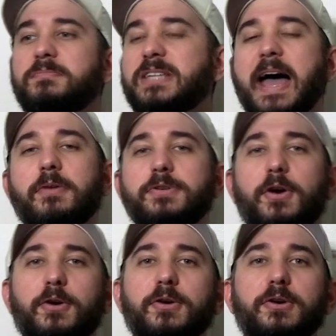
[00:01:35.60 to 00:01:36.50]
down to
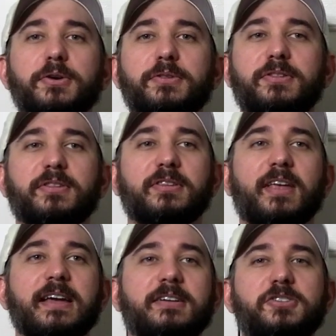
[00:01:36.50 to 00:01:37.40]
earth,
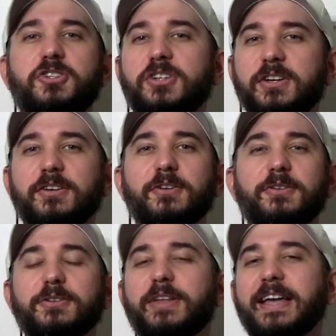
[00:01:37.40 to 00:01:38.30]
like
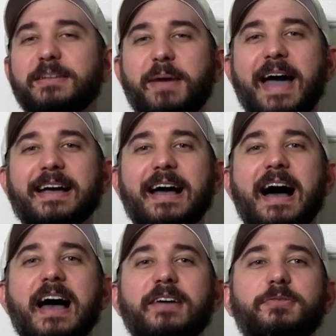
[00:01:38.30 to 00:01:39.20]
chill, laid back
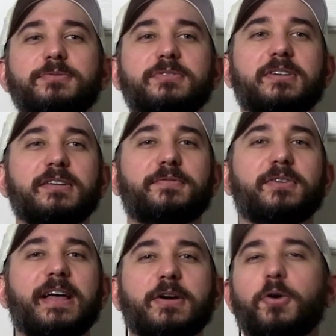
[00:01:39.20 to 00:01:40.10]
guy who's looking
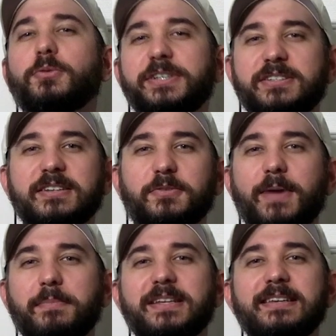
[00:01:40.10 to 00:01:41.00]
for like holistic
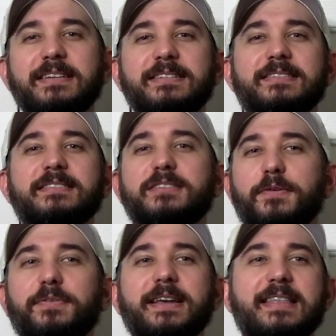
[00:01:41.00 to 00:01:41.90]
remedies and
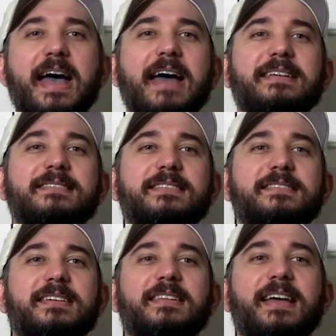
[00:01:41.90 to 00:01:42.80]
stuff like that. He's
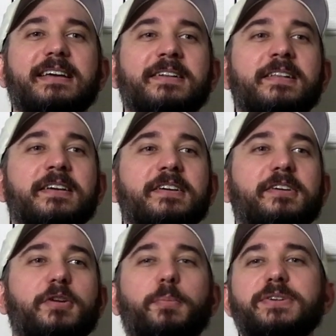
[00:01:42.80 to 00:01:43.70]
into like,
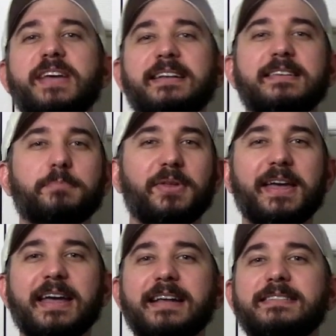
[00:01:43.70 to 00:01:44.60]
protecting
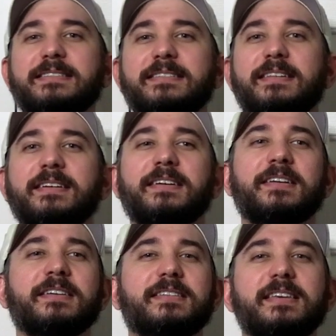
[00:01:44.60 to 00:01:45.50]
plants and the
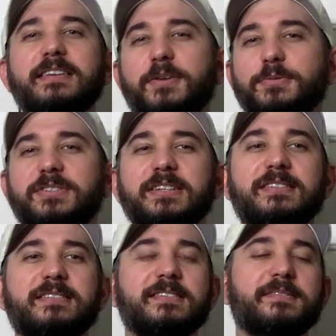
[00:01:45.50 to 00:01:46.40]

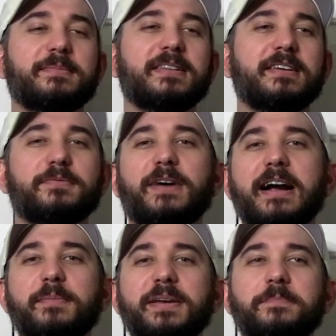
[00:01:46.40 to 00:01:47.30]
ecosystem and the
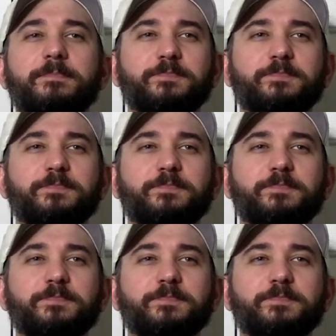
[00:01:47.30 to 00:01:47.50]
environment.